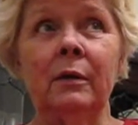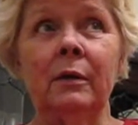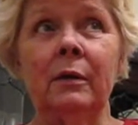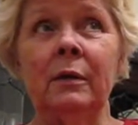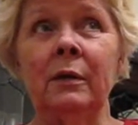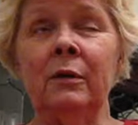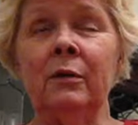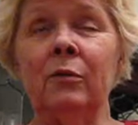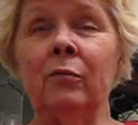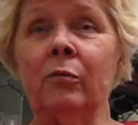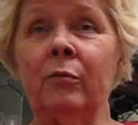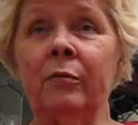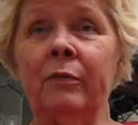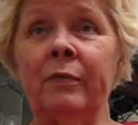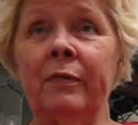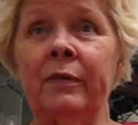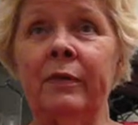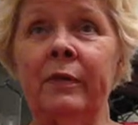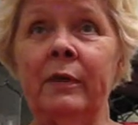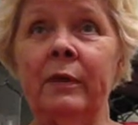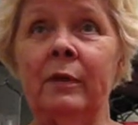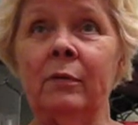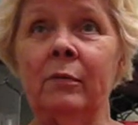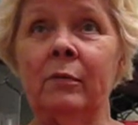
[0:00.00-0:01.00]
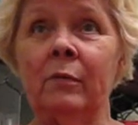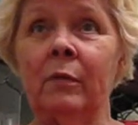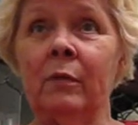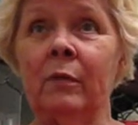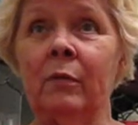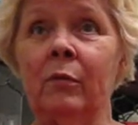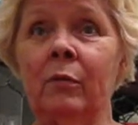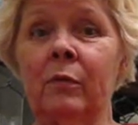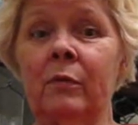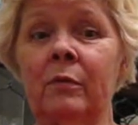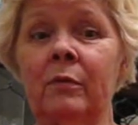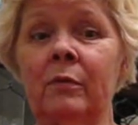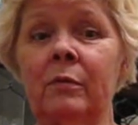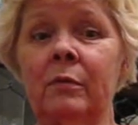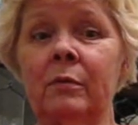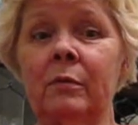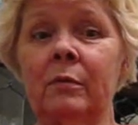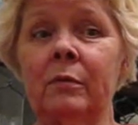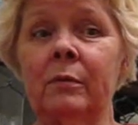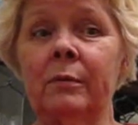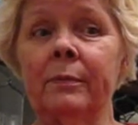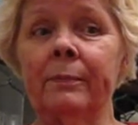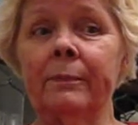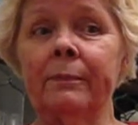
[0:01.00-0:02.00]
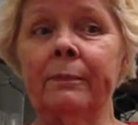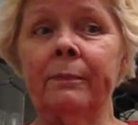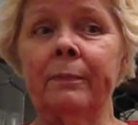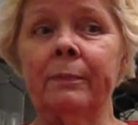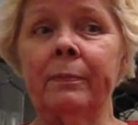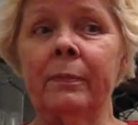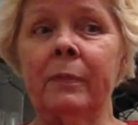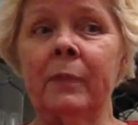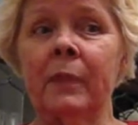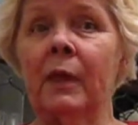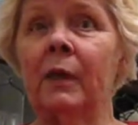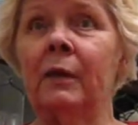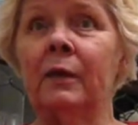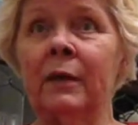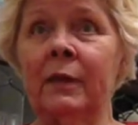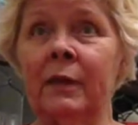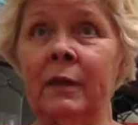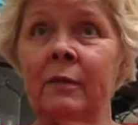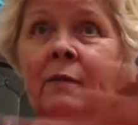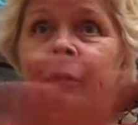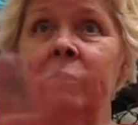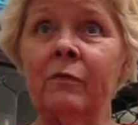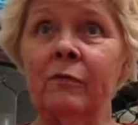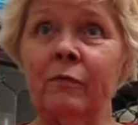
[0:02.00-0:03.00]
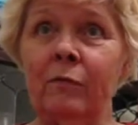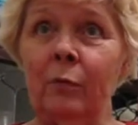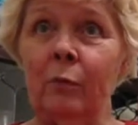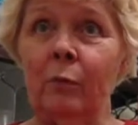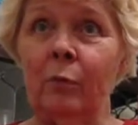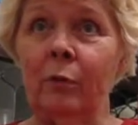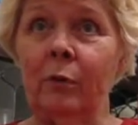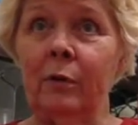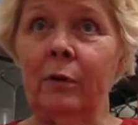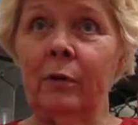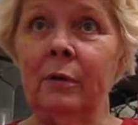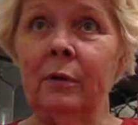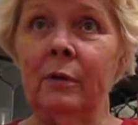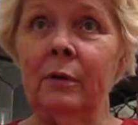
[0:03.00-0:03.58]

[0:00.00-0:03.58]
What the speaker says: indoor theater that was a dance floor,